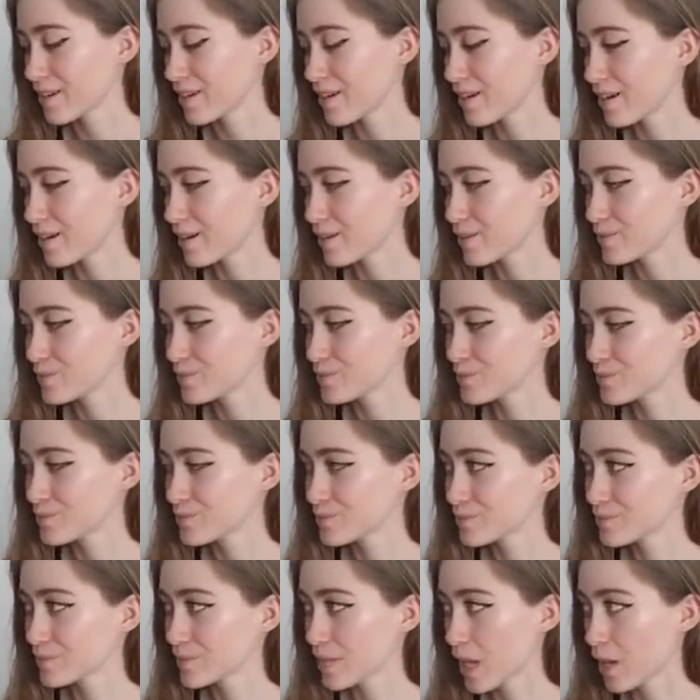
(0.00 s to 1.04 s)
Um,
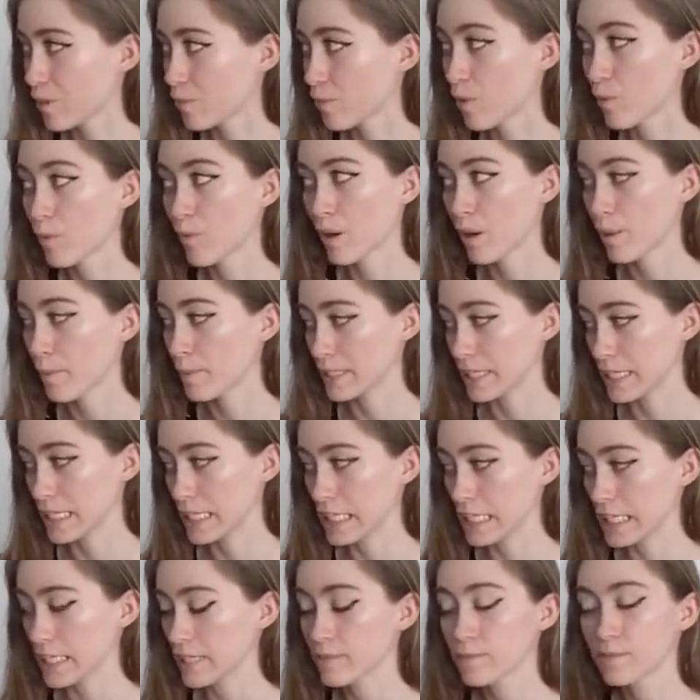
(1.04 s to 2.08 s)
I won't wear a
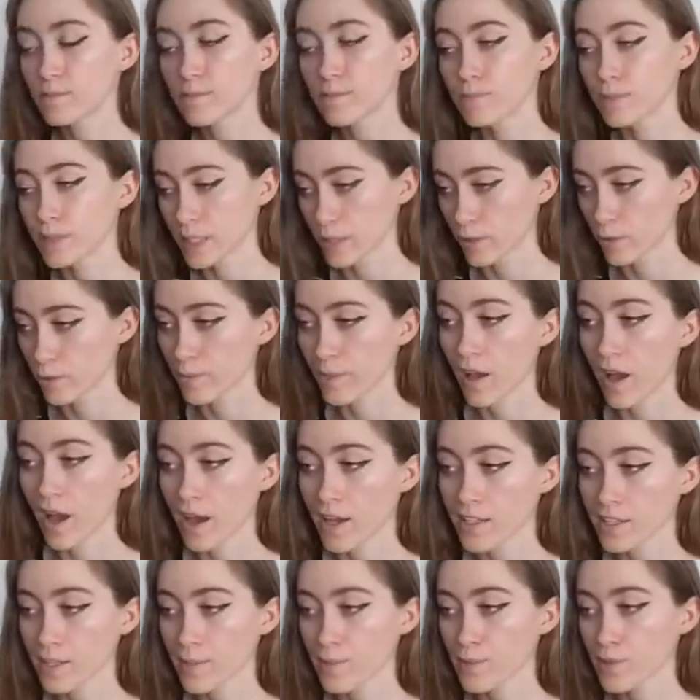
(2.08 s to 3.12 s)
bikini, but there would be a
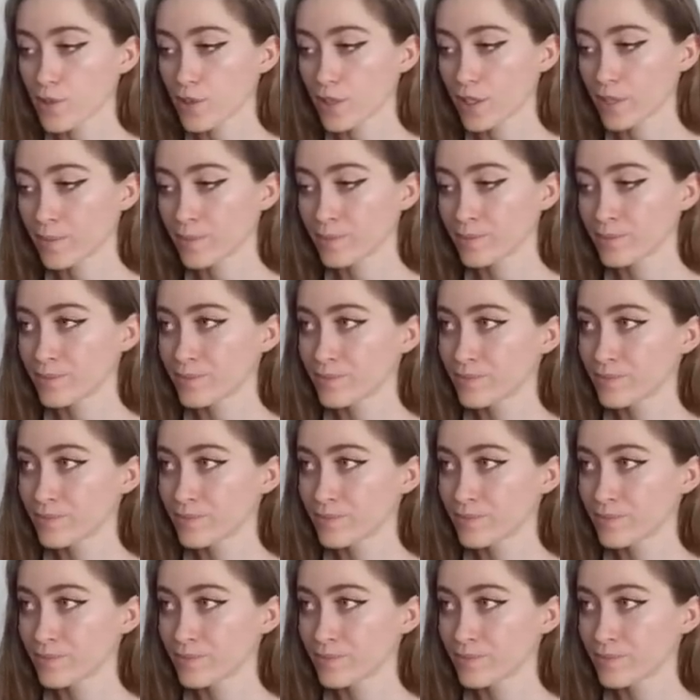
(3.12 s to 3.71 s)
hot tub stream.